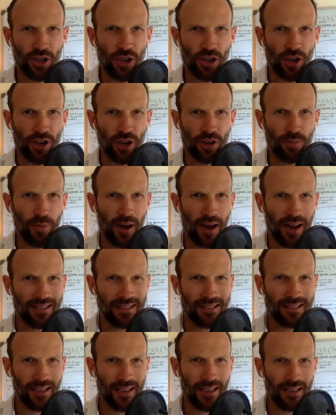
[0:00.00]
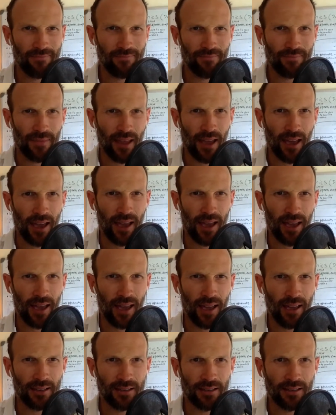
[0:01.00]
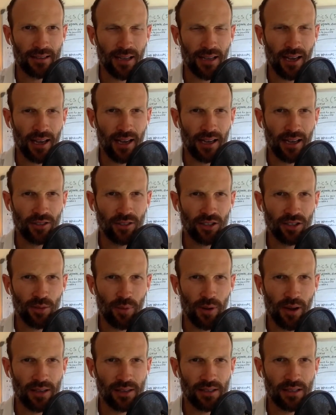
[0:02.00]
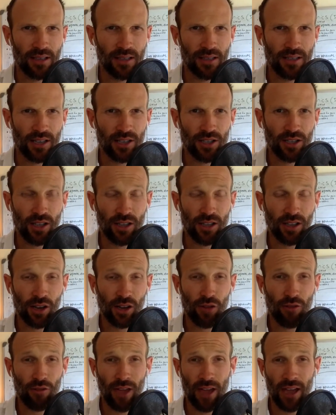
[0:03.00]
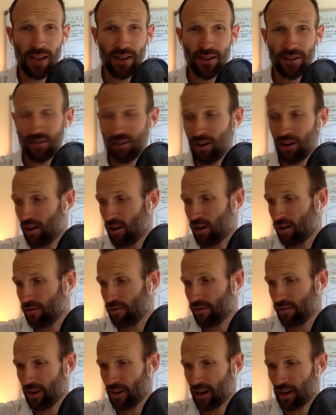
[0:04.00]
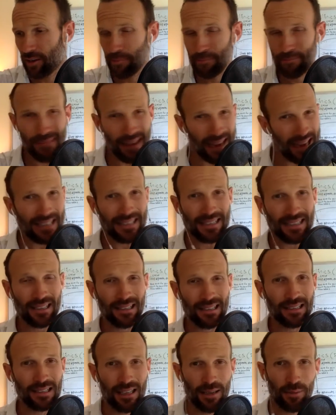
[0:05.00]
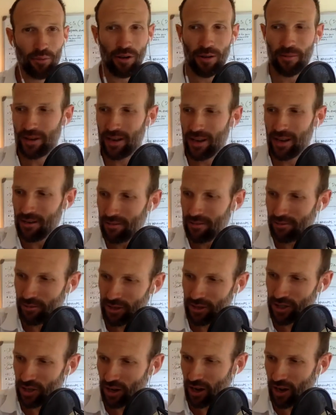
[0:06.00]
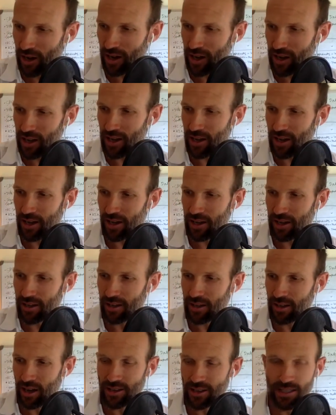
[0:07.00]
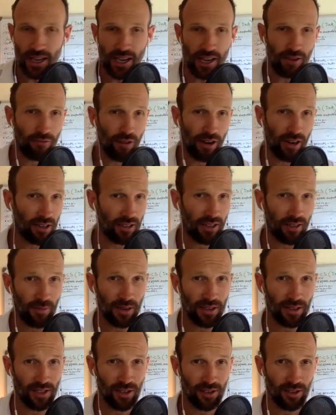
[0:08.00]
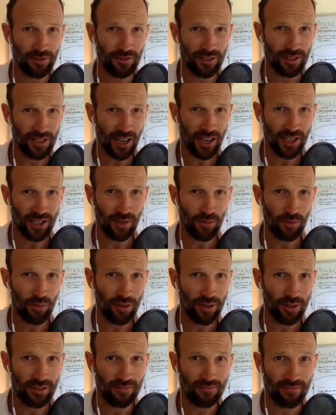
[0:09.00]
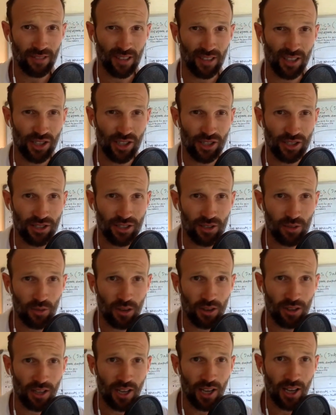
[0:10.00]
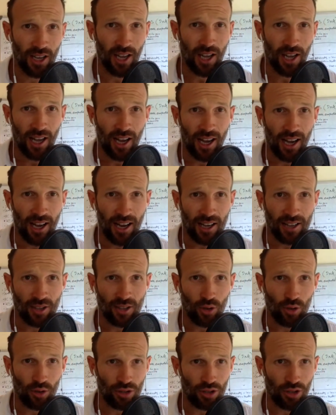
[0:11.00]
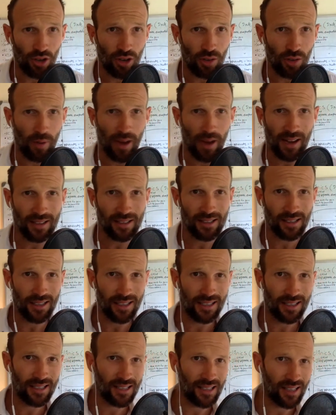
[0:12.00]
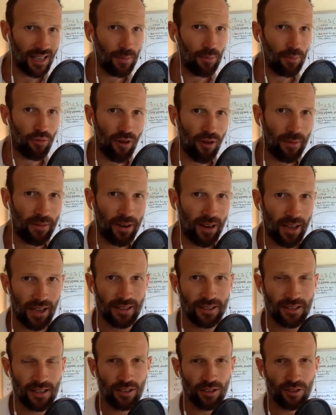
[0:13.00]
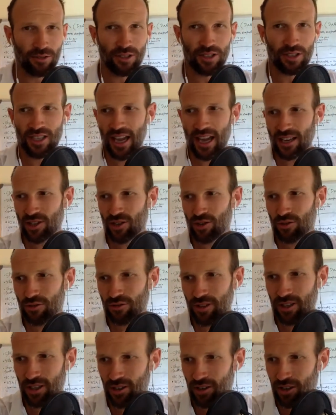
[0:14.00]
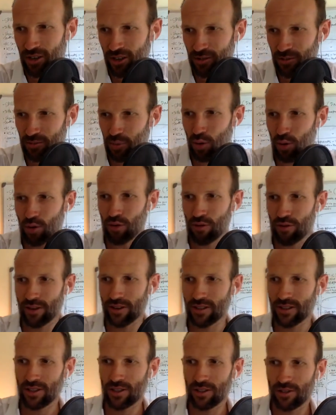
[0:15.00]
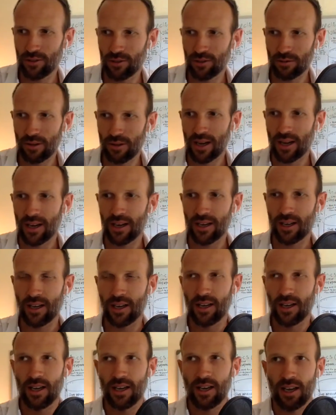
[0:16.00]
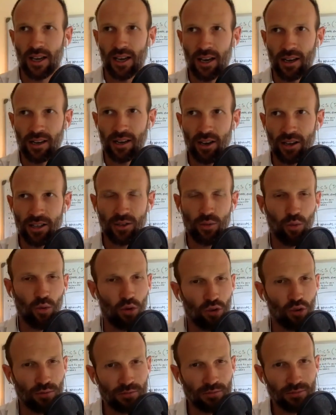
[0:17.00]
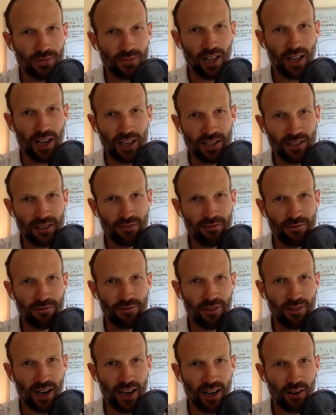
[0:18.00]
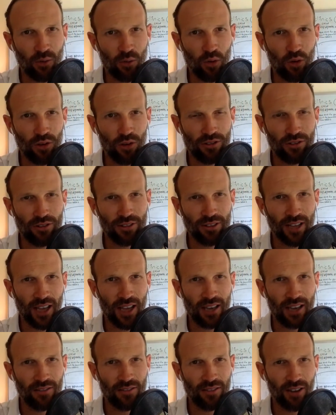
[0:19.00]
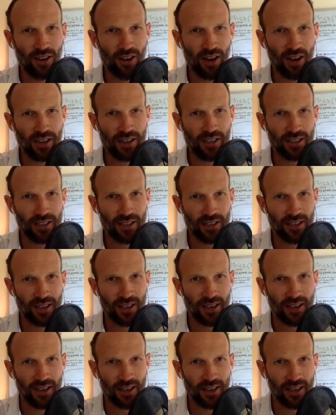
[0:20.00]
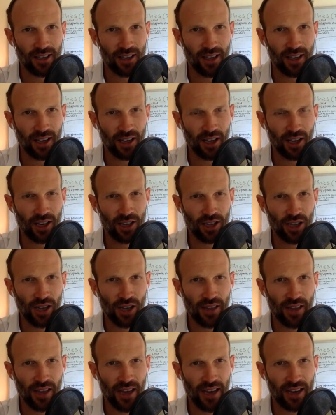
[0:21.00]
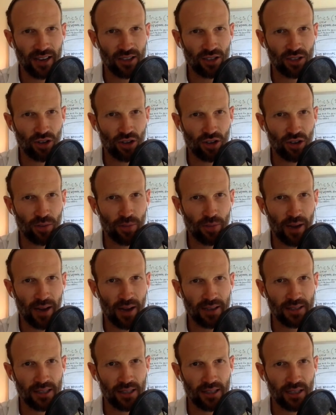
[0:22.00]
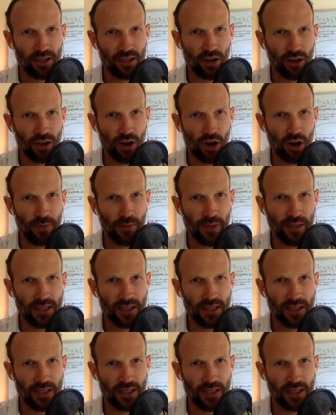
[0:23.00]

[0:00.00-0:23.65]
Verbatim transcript: Kirk Parsley, and uh, Dr. Parsley is actually the creator of an amazing sleep remedy, which I uh, I take regularly myself, and it's actually pretty delicious as well. Uh, it's called Doc Parsley Sleep Remedy. It's a little satchel that you can pour into uh, a nice warm glass of uh, water at the end of the night, uh, and you can check that out at docparsley.com.